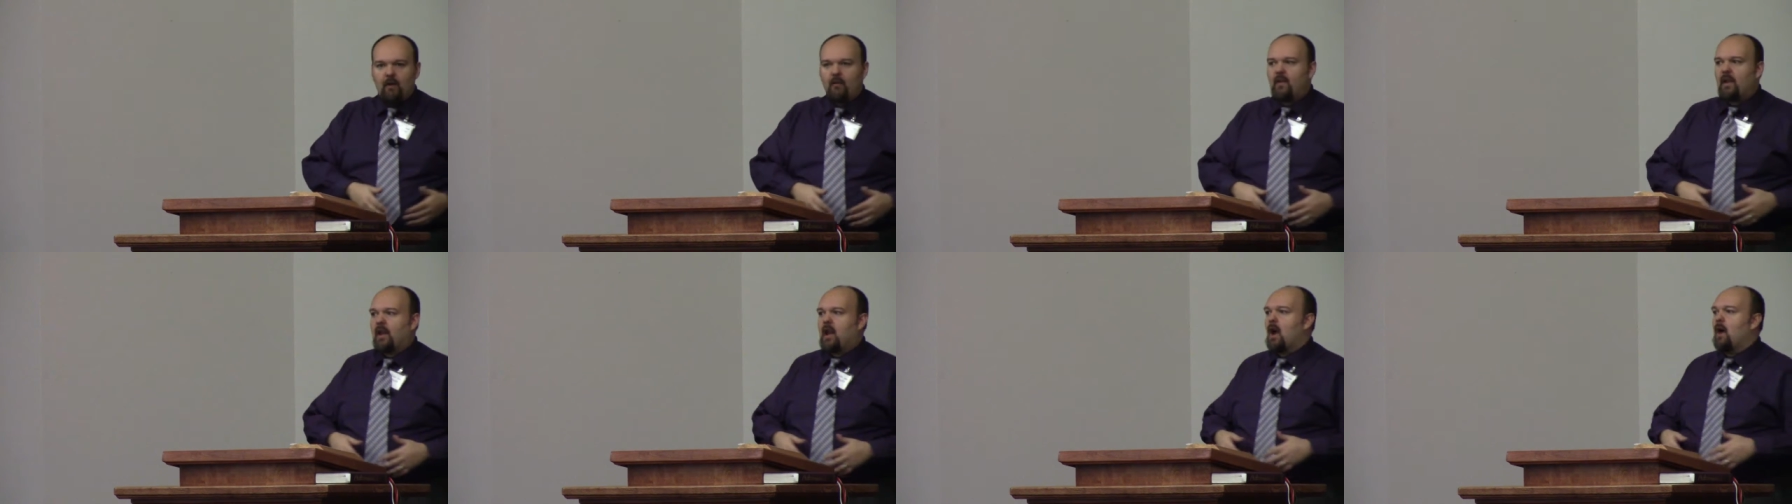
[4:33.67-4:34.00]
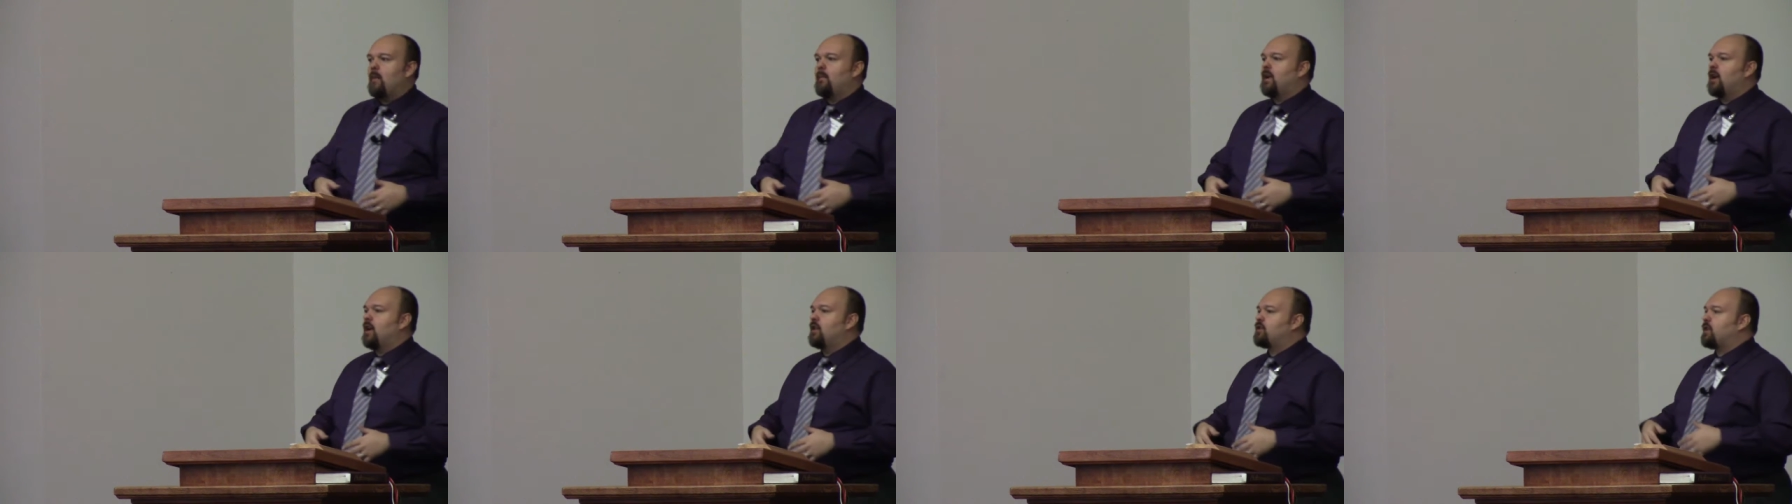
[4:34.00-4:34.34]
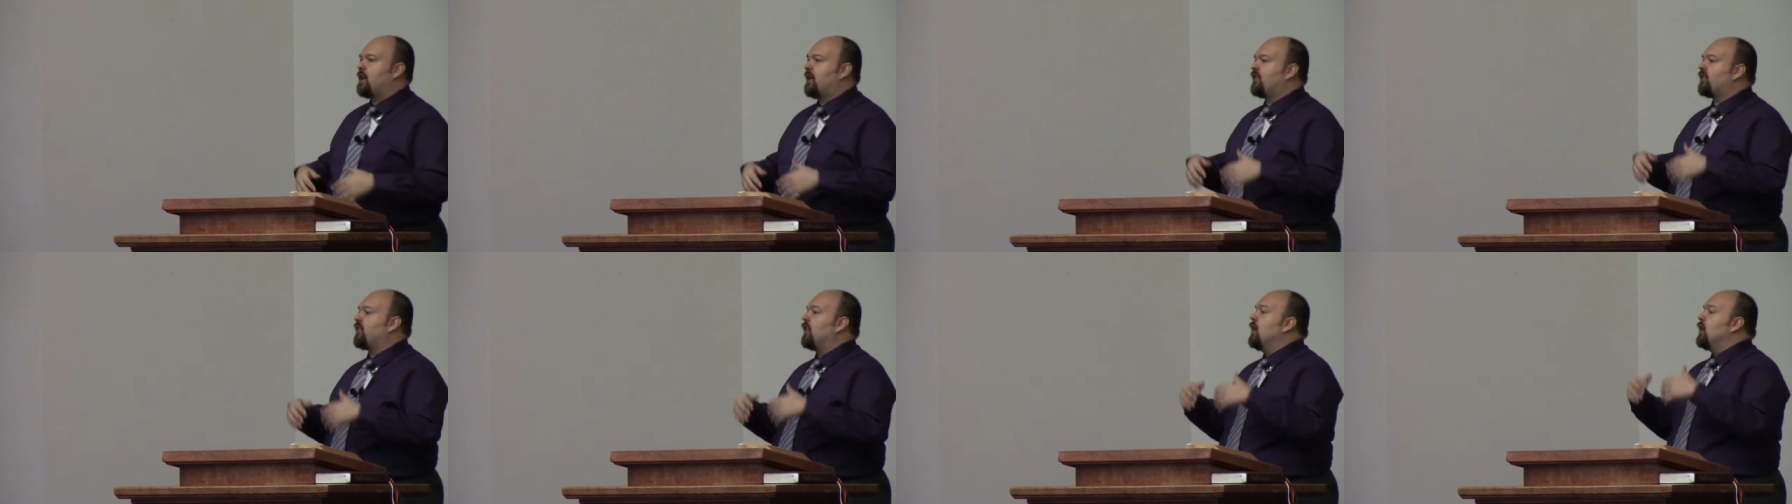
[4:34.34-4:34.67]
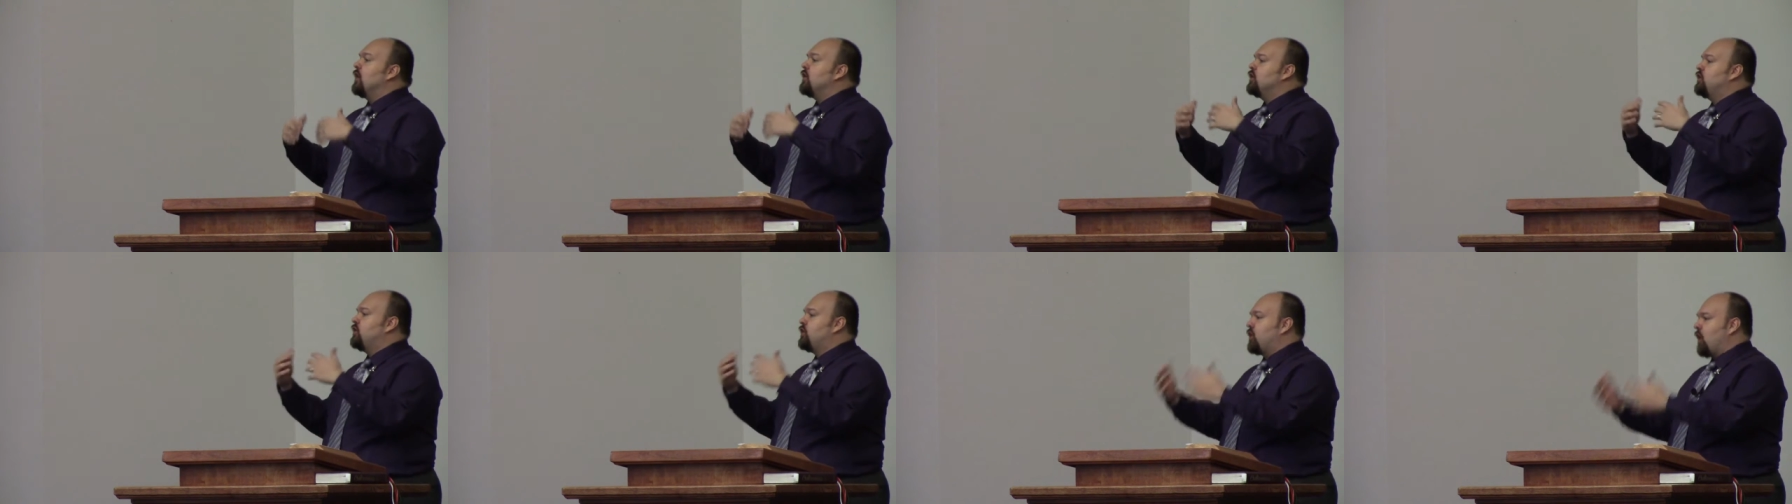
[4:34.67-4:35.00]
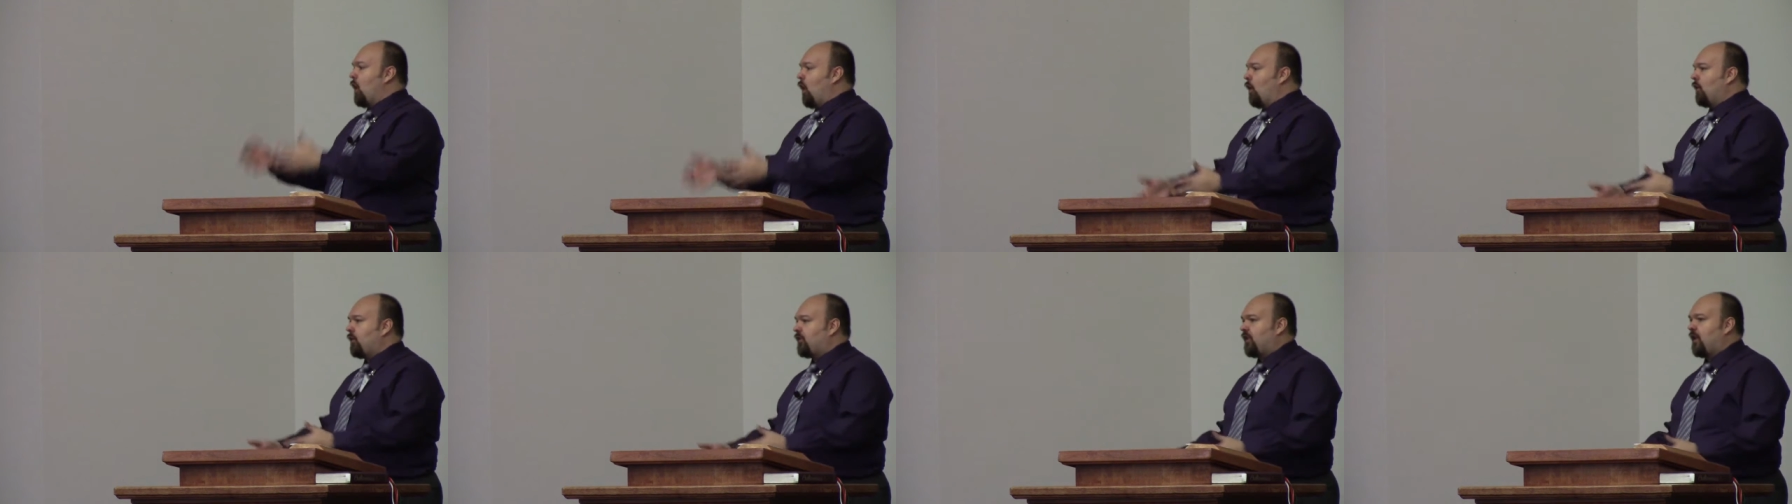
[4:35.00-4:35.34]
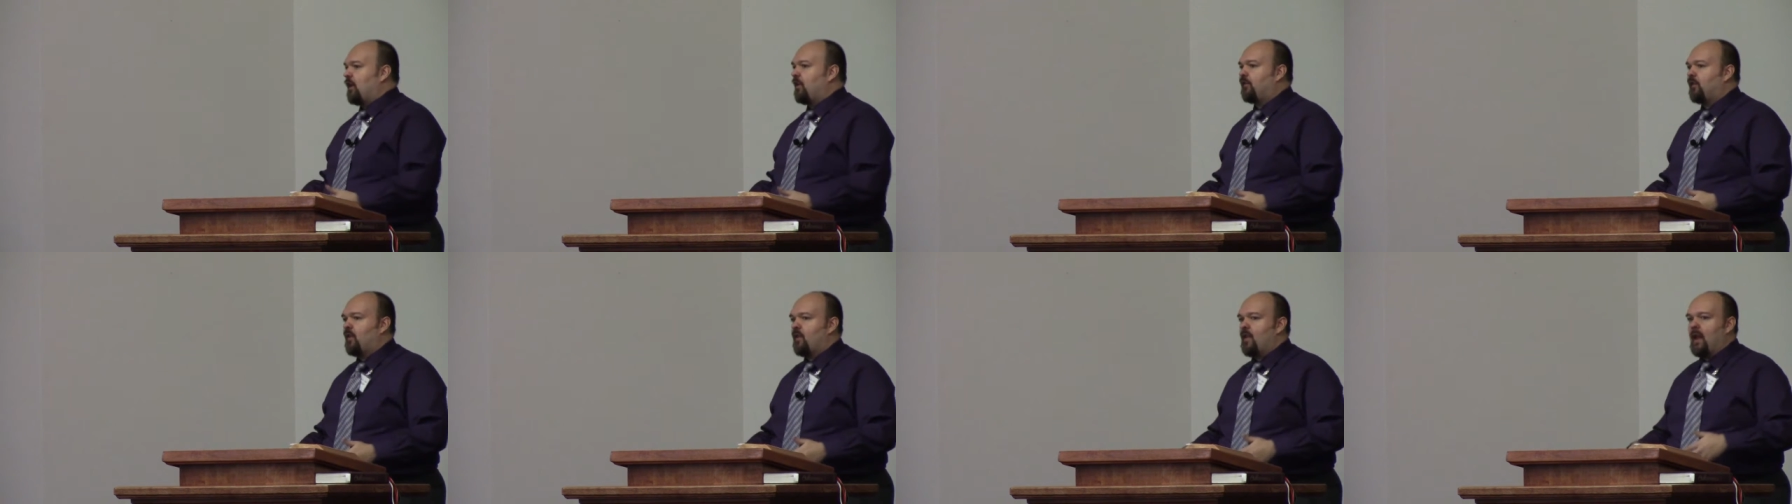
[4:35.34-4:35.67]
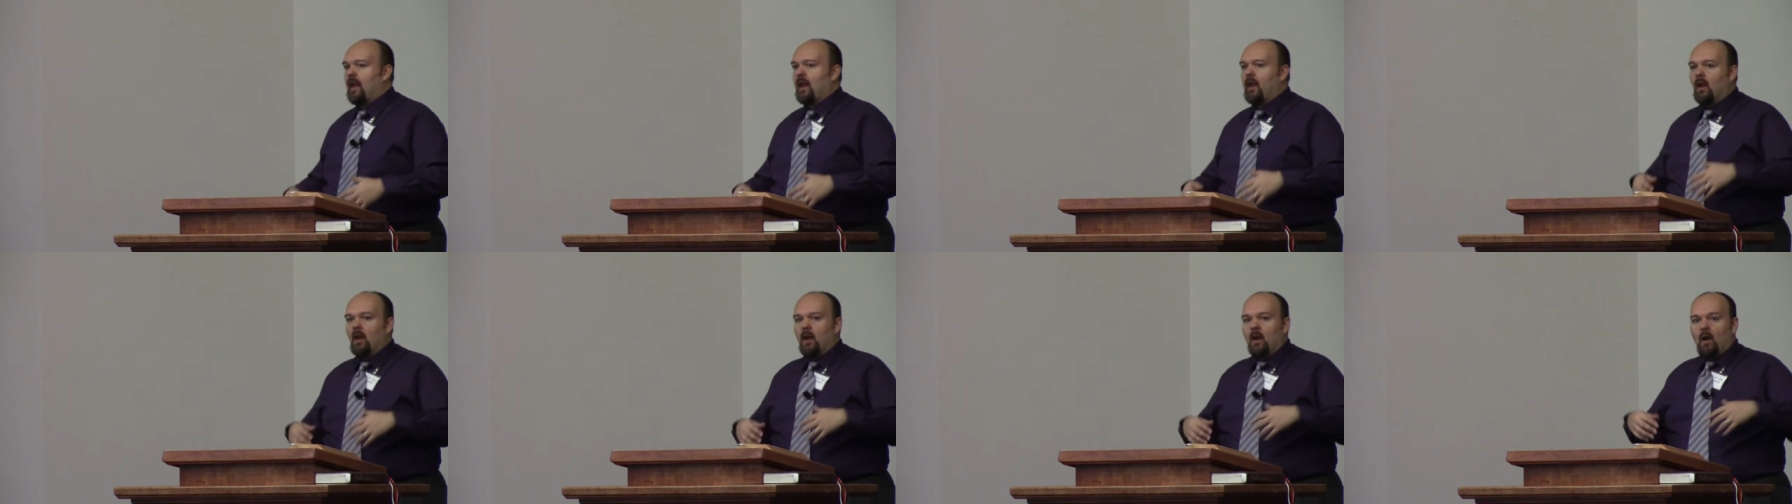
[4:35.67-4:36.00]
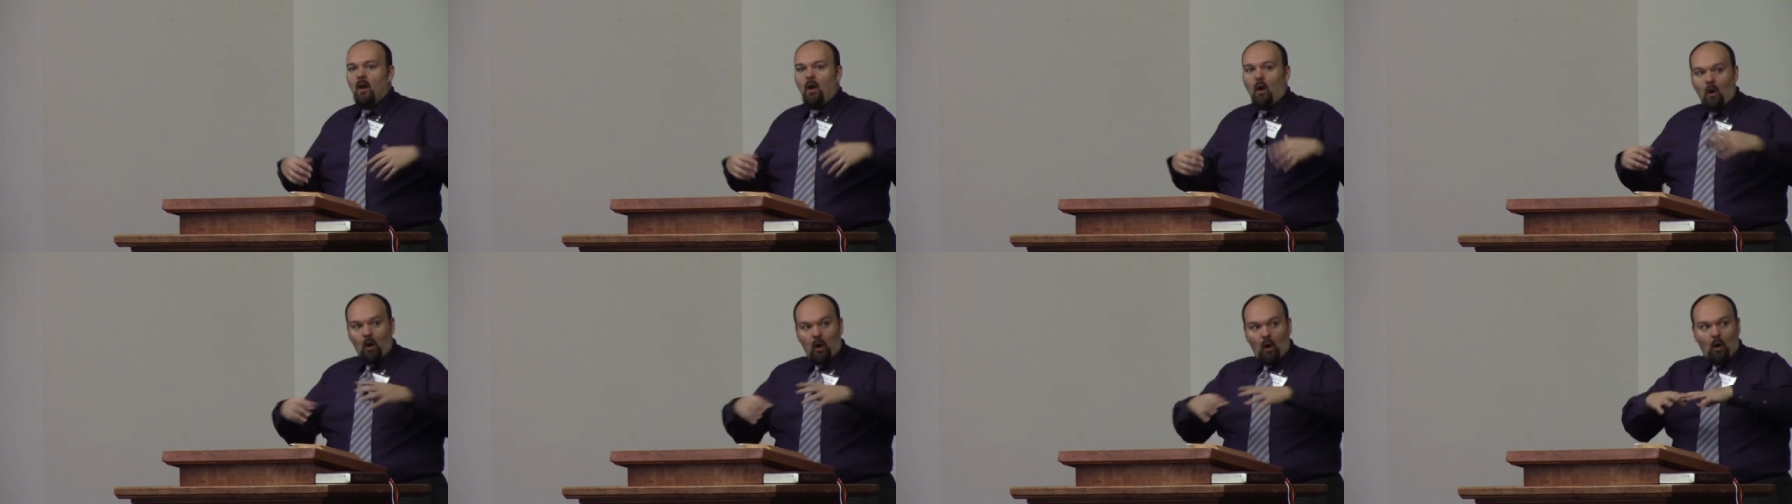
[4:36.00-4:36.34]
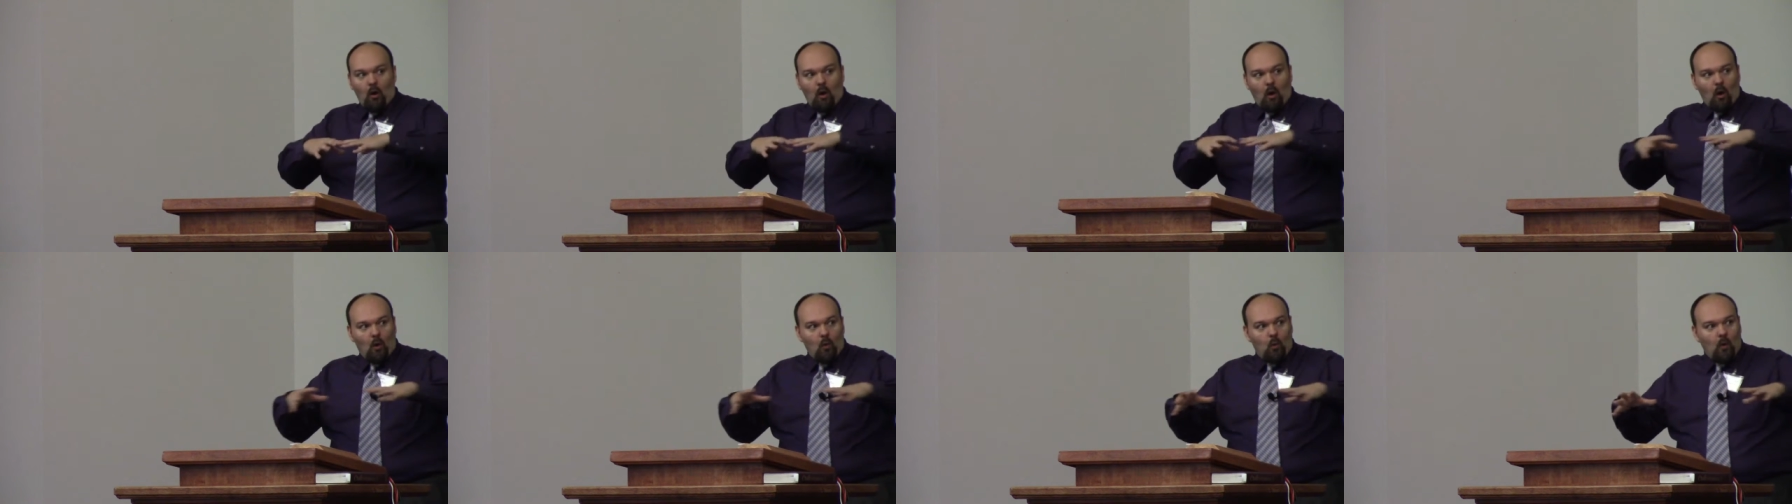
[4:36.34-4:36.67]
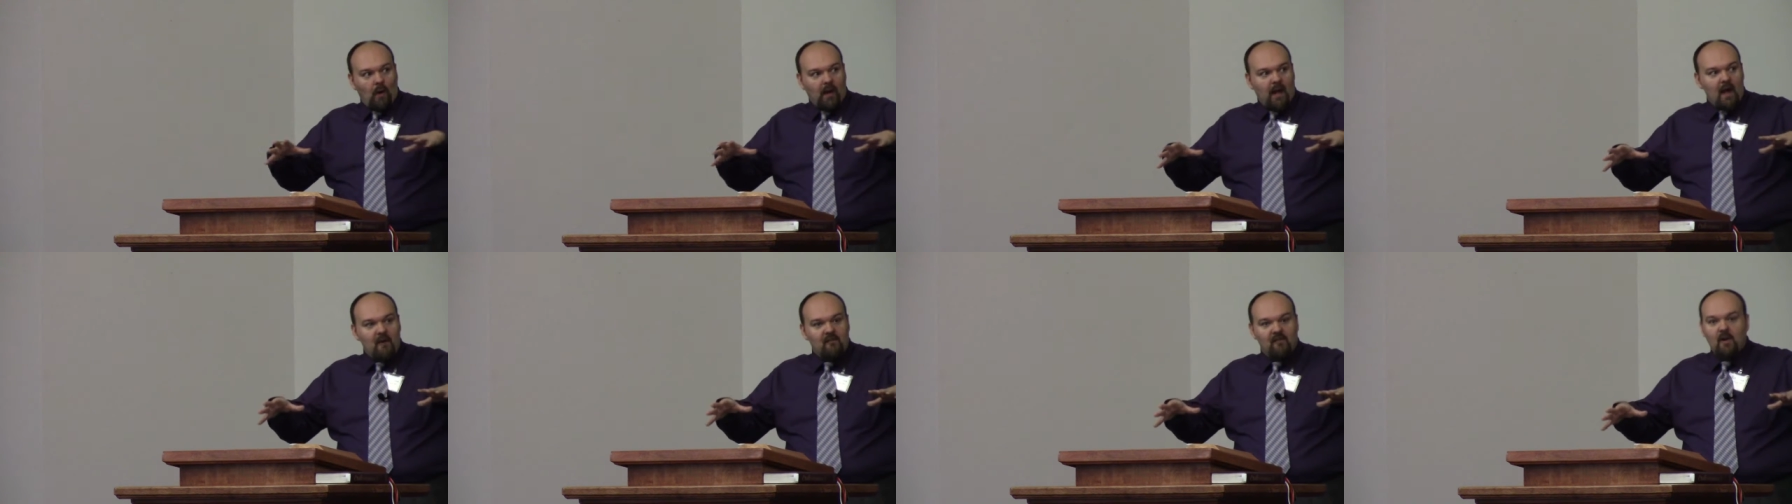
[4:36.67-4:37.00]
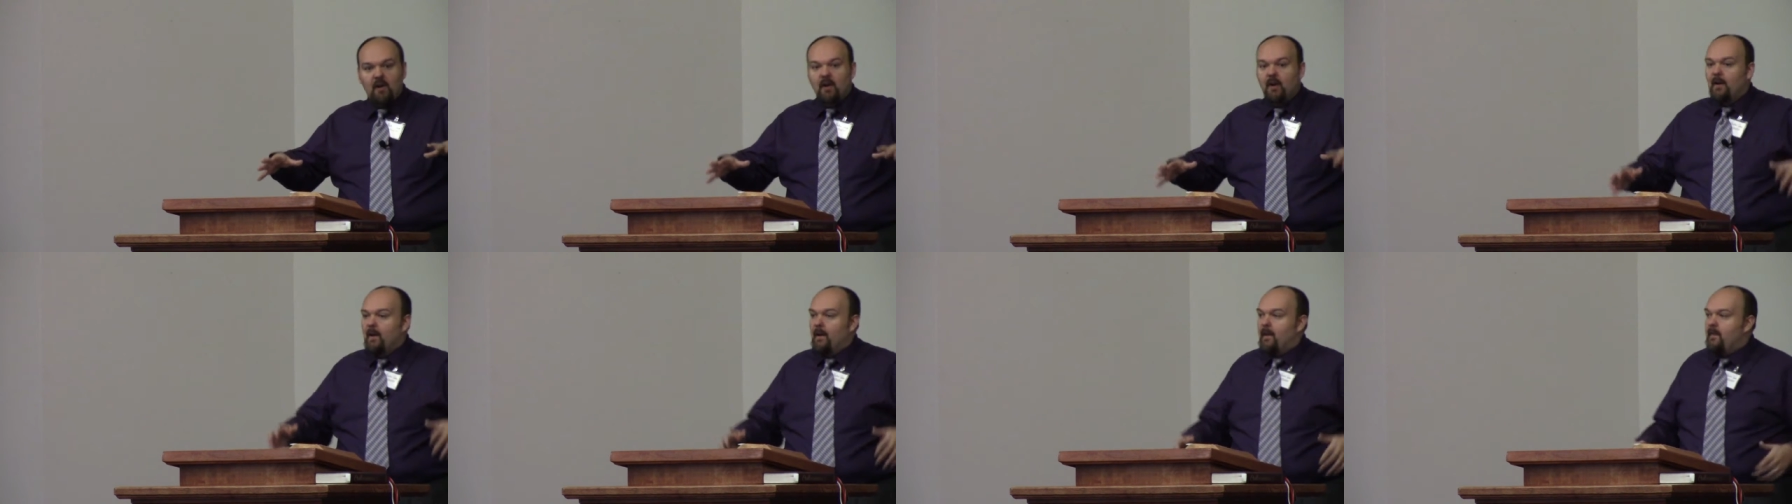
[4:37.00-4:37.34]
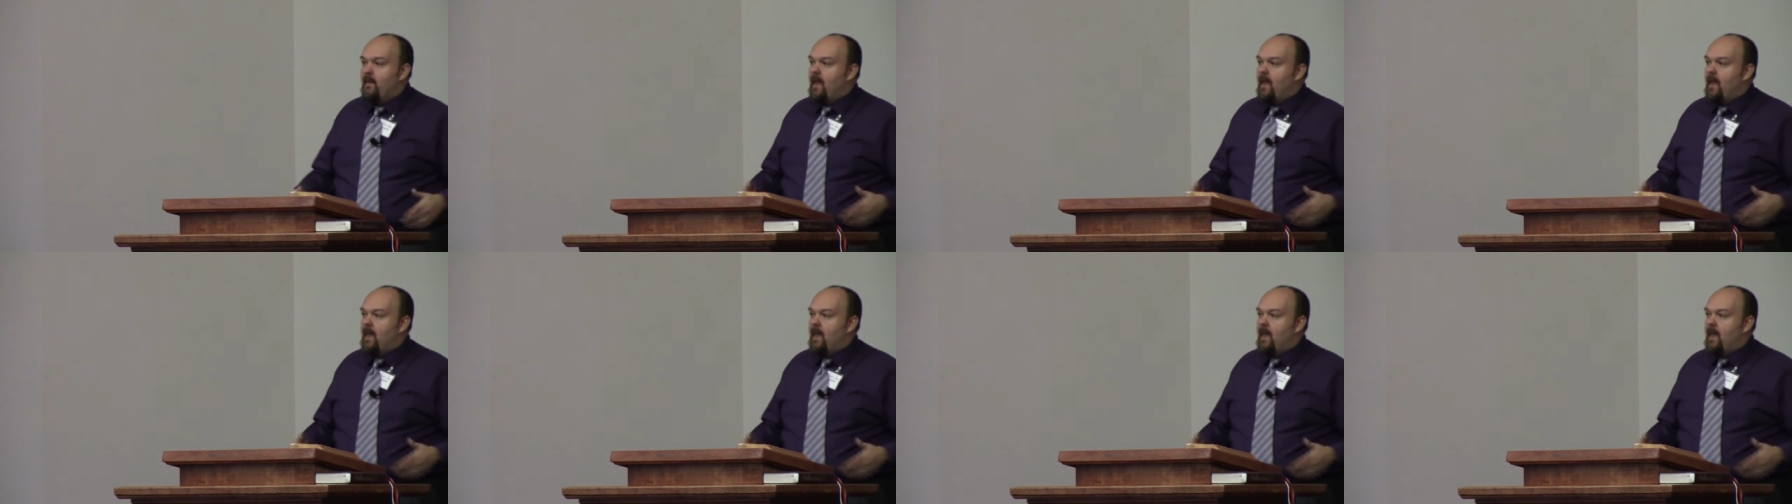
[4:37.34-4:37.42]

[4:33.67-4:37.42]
or they come and address Joseph, or whatever,